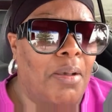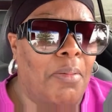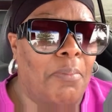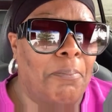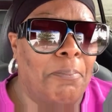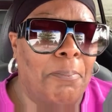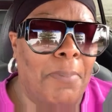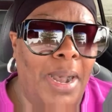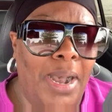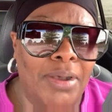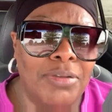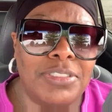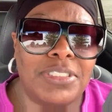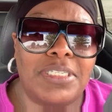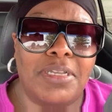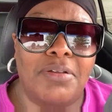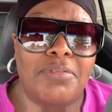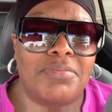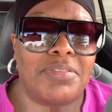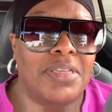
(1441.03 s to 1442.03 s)

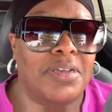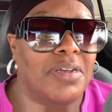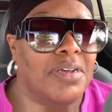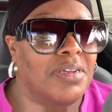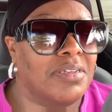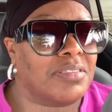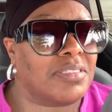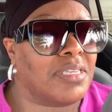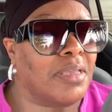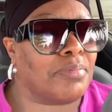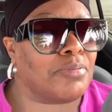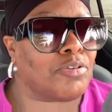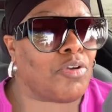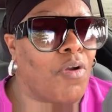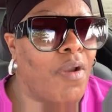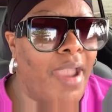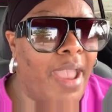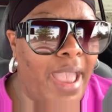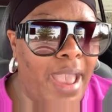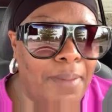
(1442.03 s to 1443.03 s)
Most of the
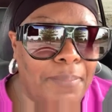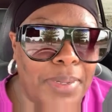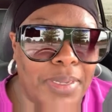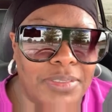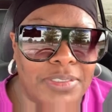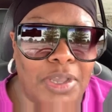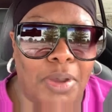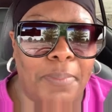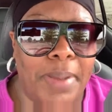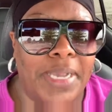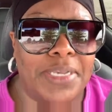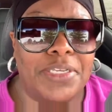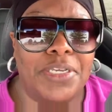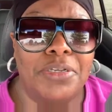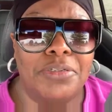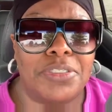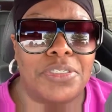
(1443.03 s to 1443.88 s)
subscribers on my